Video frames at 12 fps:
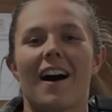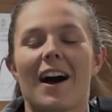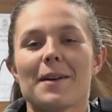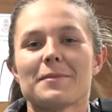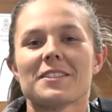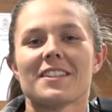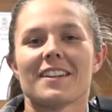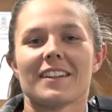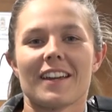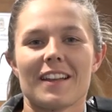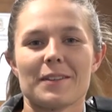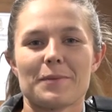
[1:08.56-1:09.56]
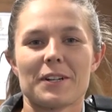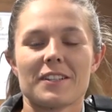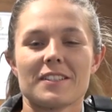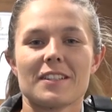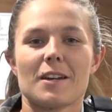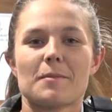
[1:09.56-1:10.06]
Hi, I'm Lieutenant Caitlin
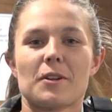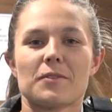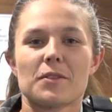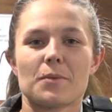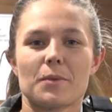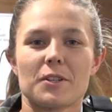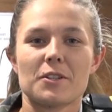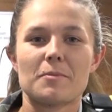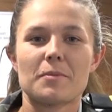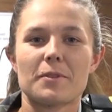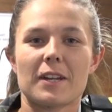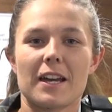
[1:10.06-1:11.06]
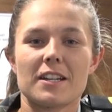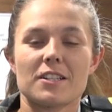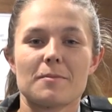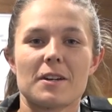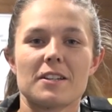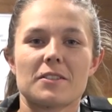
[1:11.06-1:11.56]
Watkins. I'm an officer of the watch on board
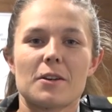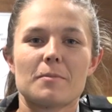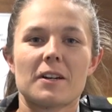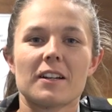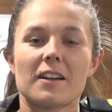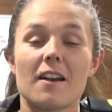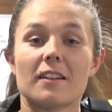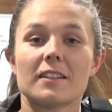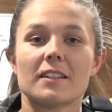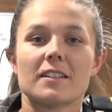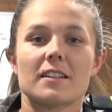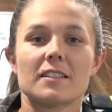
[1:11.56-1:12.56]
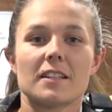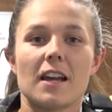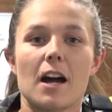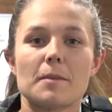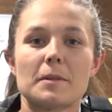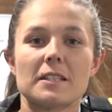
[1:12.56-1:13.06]
HMAS Hobart, currently conducting
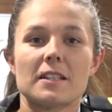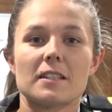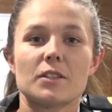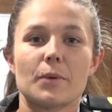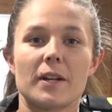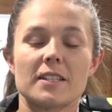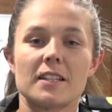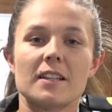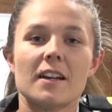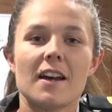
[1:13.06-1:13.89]
RPD 20.